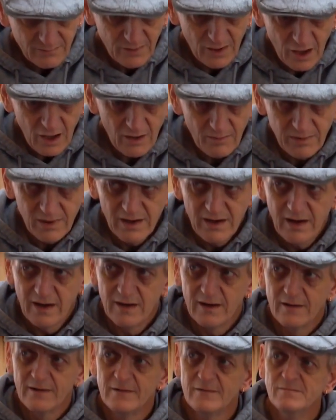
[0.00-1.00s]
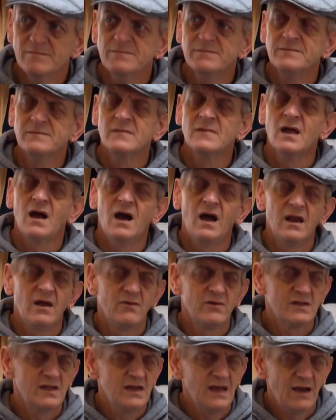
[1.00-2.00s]
hobbling in. And I
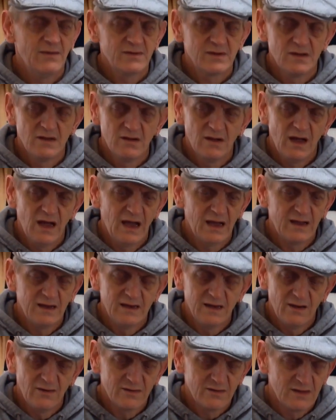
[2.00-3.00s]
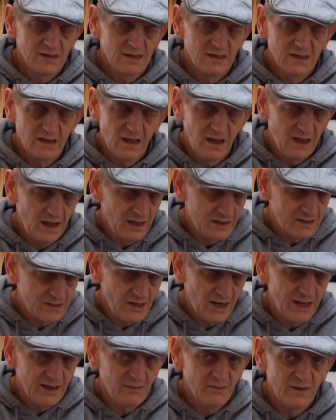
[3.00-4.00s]
was in absolute agony, I was
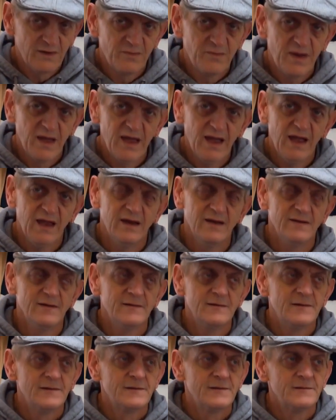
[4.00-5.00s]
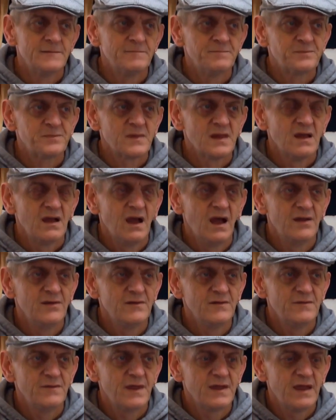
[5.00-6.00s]
crying with pain.
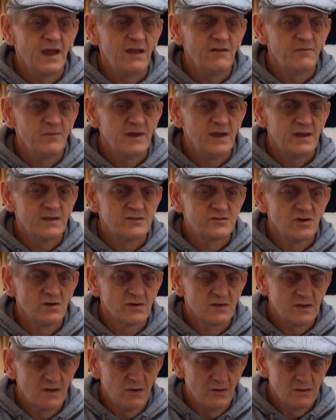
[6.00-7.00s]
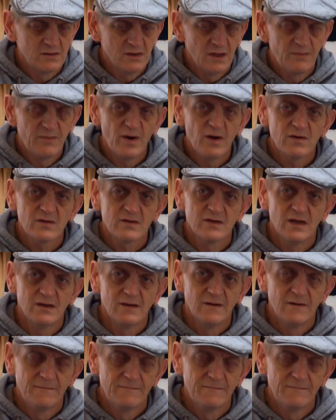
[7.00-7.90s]
And they gave me a drug called naproxen.